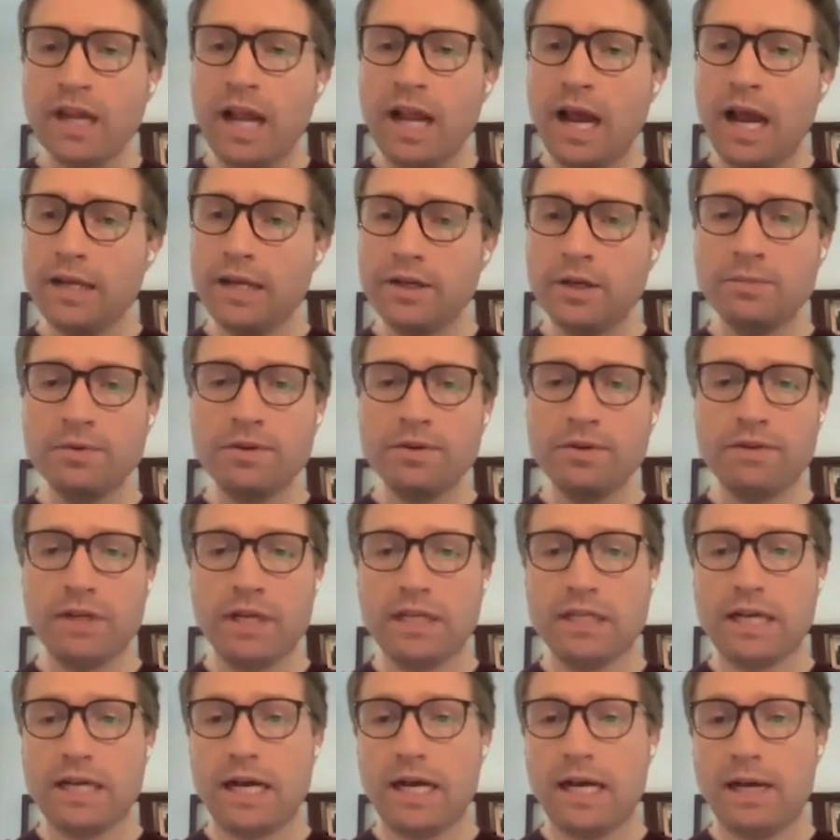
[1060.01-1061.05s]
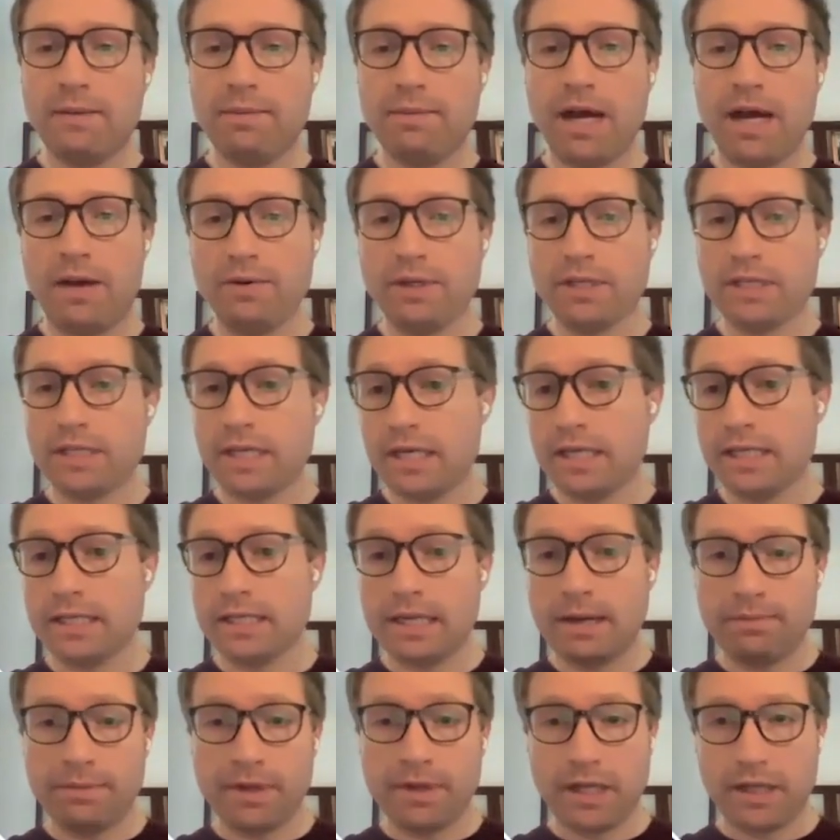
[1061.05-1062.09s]
And in terms of lead time, I would say
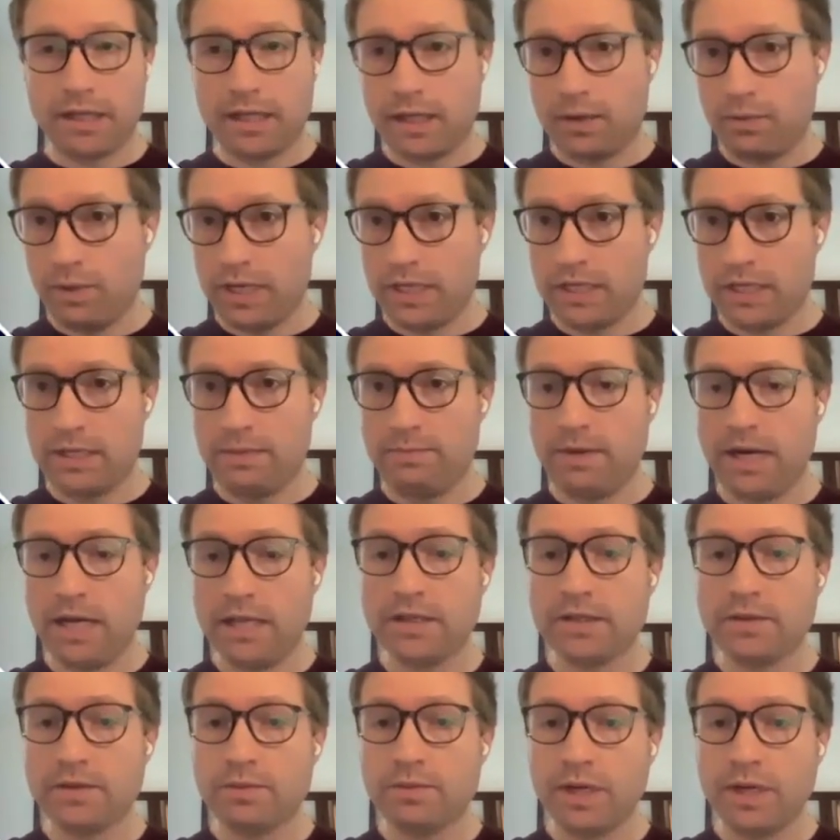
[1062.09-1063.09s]
something like weeks to months.